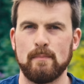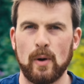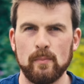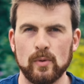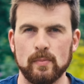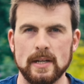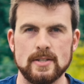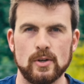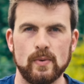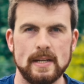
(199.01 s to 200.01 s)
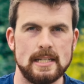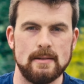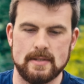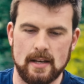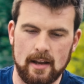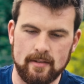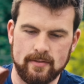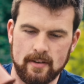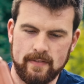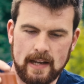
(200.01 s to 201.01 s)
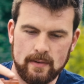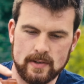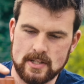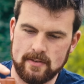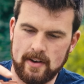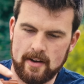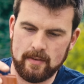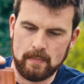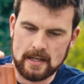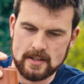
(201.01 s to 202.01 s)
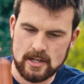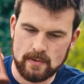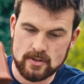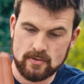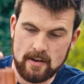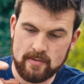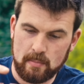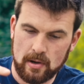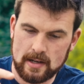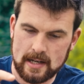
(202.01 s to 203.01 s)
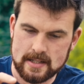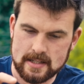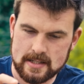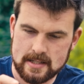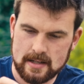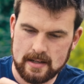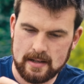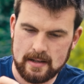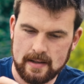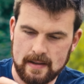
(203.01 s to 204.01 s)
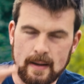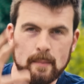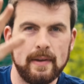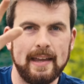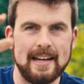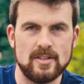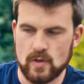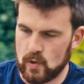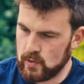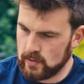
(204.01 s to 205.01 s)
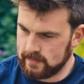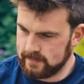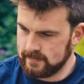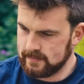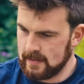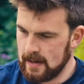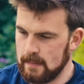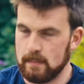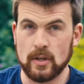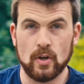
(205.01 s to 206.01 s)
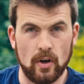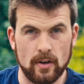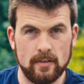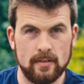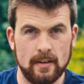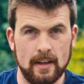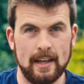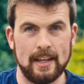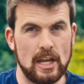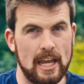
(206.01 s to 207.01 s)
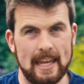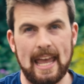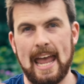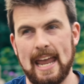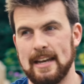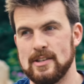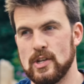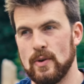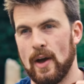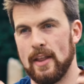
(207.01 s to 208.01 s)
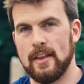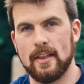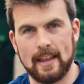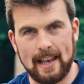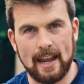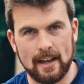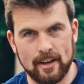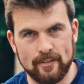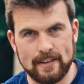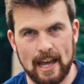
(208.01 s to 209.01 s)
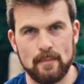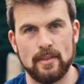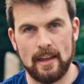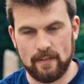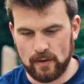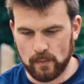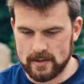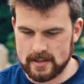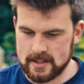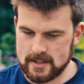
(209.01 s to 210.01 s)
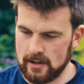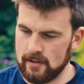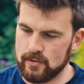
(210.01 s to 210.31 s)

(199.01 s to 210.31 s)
The bumblebees always seem to love the flowers of fava bean, so it's great for pollinators. But that is not all, because you can get into another layer of depth if you wanted to.